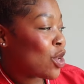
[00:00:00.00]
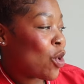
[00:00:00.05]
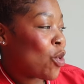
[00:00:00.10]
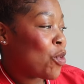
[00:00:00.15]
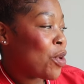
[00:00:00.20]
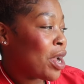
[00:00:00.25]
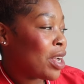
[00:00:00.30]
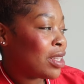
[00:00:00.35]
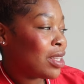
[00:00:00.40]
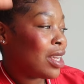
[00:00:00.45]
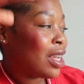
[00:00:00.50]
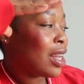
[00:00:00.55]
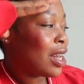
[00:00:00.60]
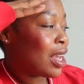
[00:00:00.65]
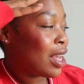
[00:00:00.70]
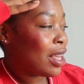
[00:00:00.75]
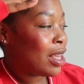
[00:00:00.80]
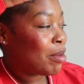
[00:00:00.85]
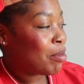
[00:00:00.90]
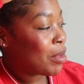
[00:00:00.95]
so weird looking
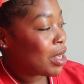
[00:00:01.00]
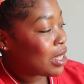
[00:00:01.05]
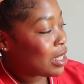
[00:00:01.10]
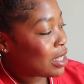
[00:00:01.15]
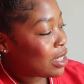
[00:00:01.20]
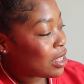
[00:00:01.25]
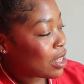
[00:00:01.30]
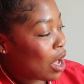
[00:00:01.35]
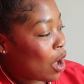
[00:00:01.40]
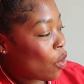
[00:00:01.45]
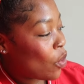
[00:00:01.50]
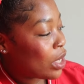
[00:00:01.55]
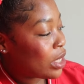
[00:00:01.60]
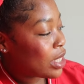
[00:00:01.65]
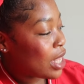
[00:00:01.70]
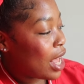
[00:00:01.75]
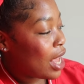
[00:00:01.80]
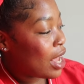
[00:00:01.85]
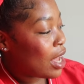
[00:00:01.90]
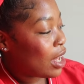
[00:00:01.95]
at him because he's
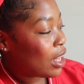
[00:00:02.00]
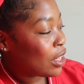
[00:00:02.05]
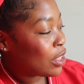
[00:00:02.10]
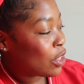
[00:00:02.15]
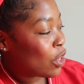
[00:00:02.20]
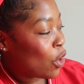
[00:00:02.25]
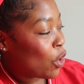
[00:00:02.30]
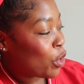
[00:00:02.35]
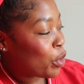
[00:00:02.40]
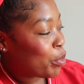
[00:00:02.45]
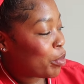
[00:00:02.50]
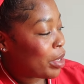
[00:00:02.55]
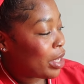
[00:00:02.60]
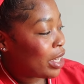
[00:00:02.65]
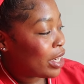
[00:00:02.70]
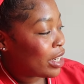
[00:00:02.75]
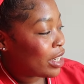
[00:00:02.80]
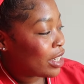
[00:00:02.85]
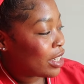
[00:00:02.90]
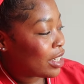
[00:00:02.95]
always had a long
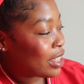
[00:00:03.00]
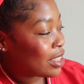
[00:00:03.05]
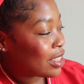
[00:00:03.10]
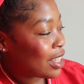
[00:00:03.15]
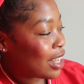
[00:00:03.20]
beard.